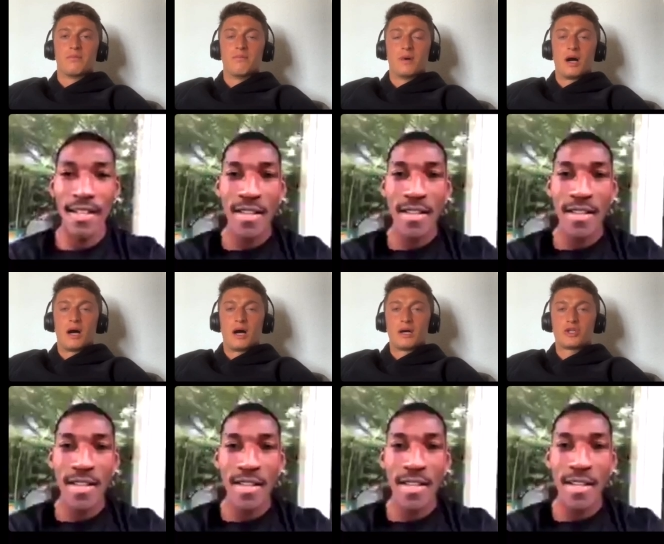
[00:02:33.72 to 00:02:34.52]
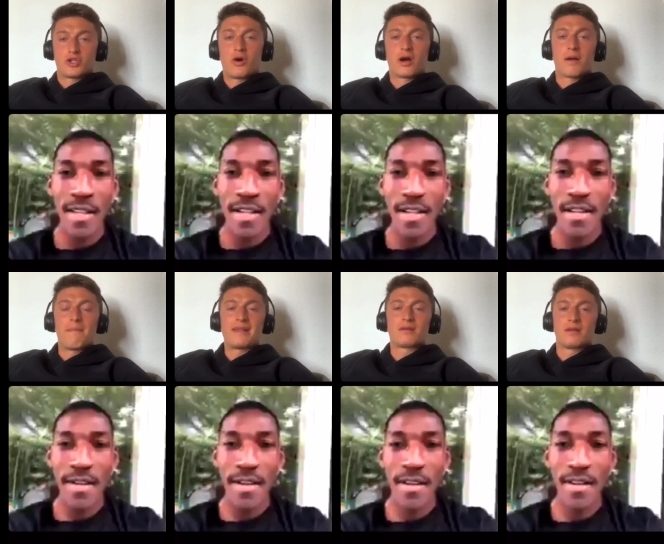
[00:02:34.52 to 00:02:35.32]
Speaker 1: uh, stronger
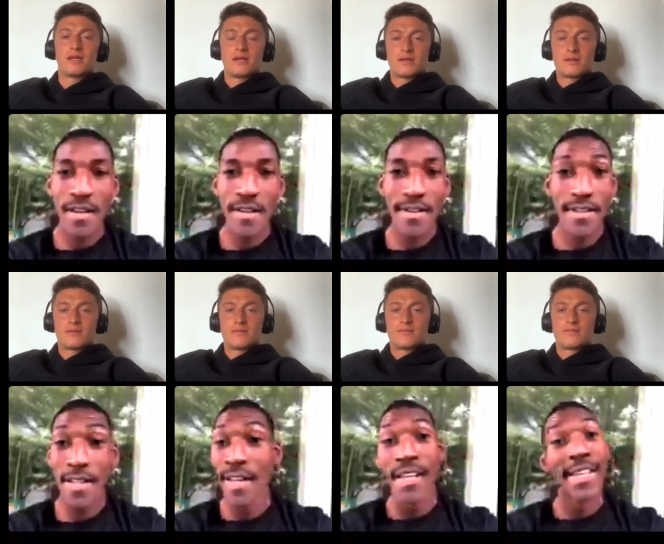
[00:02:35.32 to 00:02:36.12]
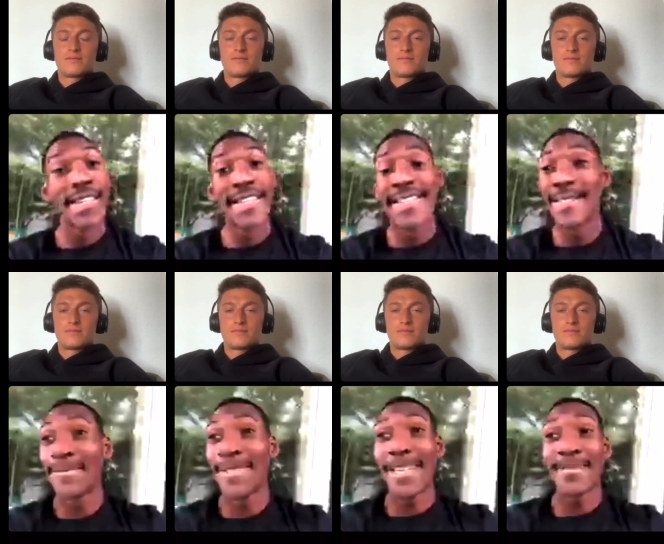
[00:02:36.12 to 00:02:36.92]
mentally?
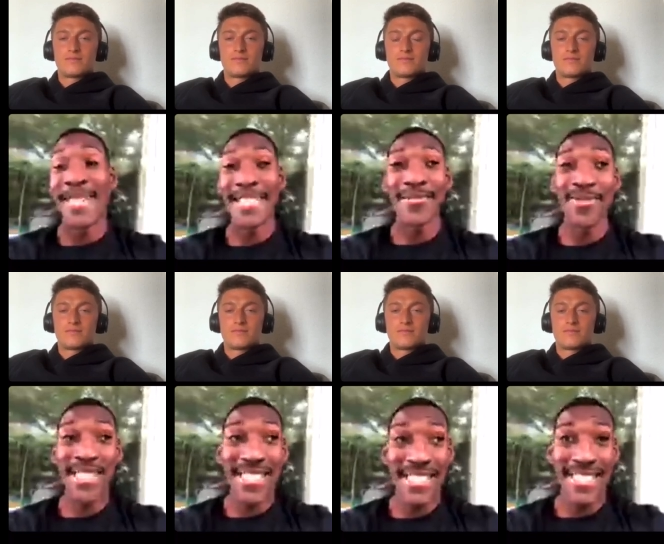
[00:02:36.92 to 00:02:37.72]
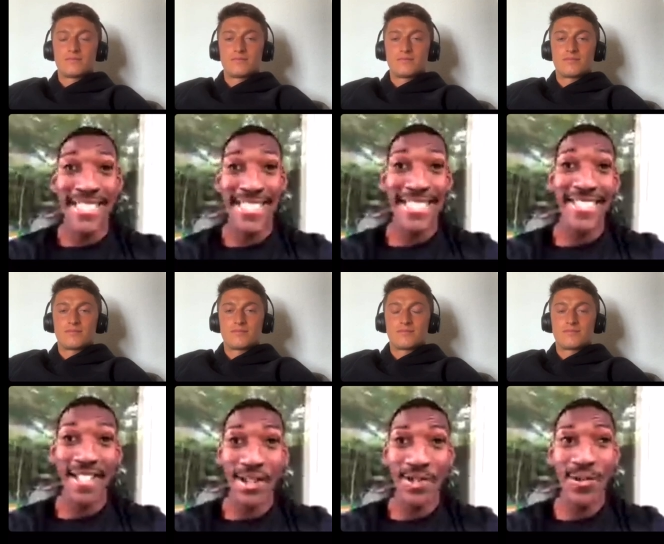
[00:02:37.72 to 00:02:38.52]
Speaker 2: Mate, Ricky, I tell
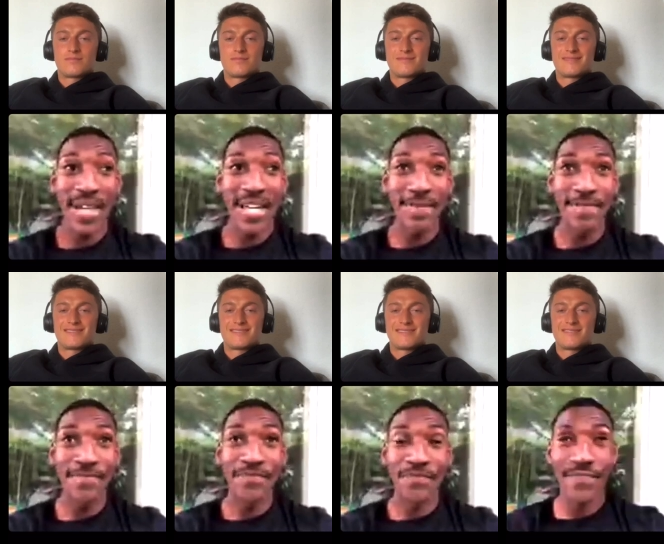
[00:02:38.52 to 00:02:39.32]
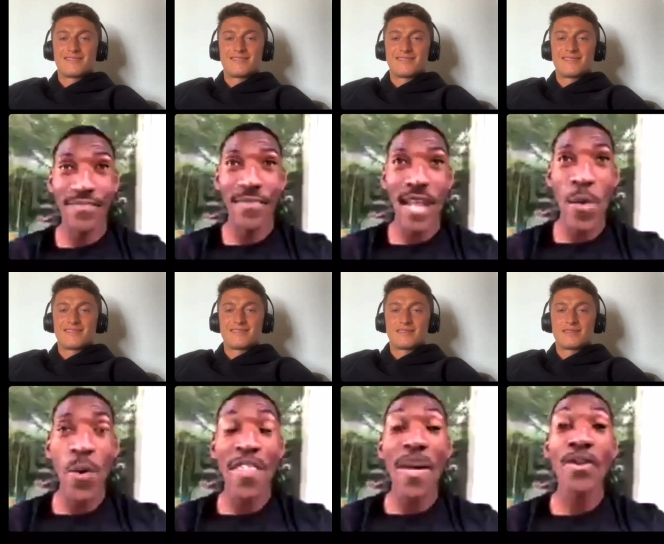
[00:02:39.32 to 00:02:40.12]
you, um,
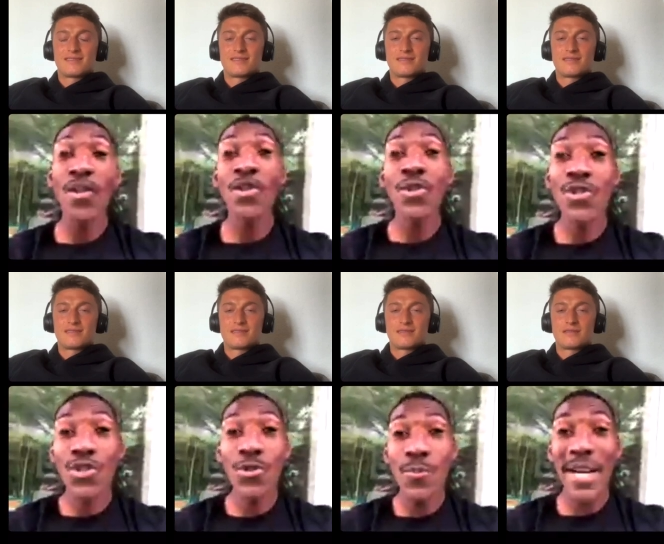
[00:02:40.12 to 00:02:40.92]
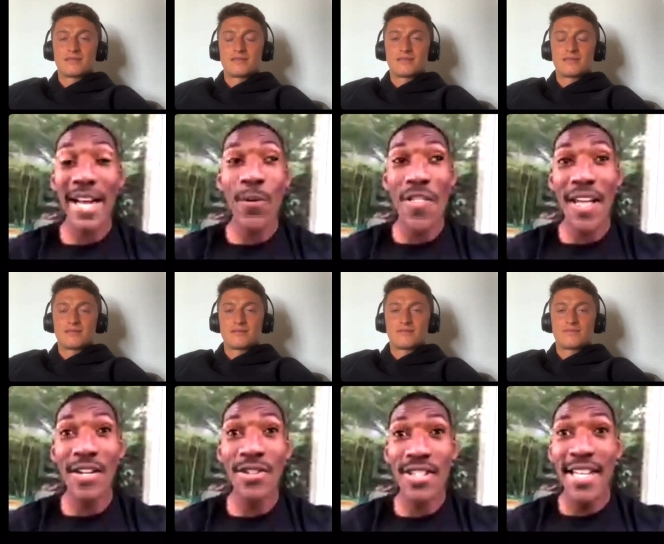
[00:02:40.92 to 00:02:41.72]
without YouTube, like without
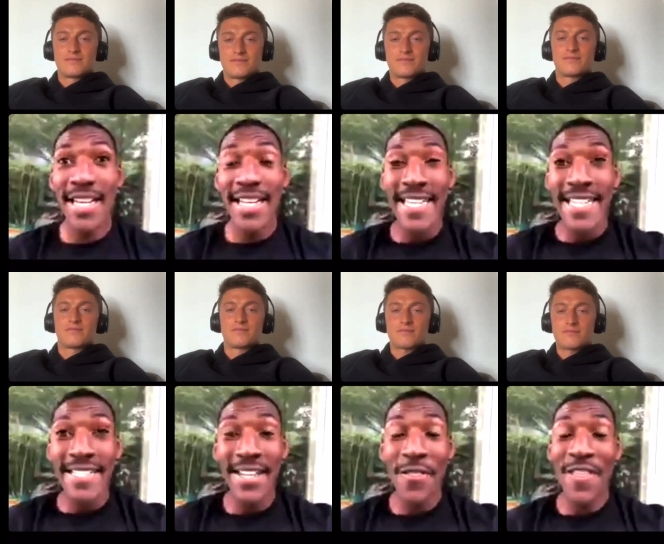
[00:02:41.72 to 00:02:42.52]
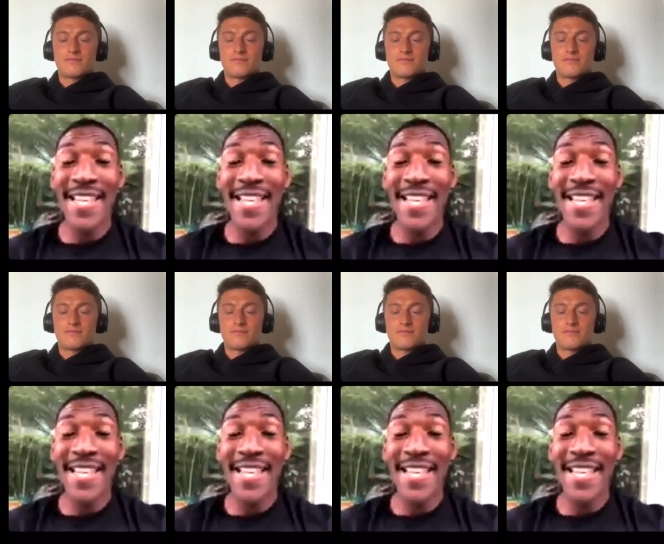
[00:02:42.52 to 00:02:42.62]
the things